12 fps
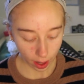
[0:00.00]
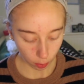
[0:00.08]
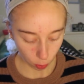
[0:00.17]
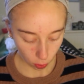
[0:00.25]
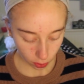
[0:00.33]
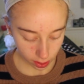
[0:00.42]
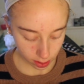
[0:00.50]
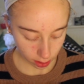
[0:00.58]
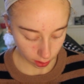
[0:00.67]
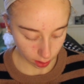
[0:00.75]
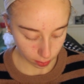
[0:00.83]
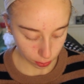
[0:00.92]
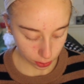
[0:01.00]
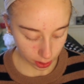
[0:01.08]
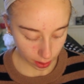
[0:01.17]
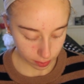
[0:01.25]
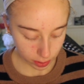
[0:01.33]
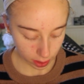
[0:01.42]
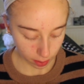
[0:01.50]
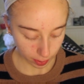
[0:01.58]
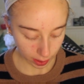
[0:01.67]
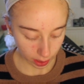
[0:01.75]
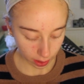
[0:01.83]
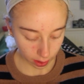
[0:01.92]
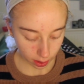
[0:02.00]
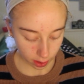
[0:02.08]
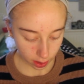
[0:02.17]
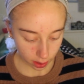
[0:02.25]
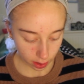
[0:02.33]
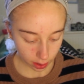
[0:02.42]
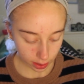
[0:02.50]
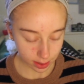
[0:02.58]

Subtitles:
I wore this a couple times at the beginning of the year.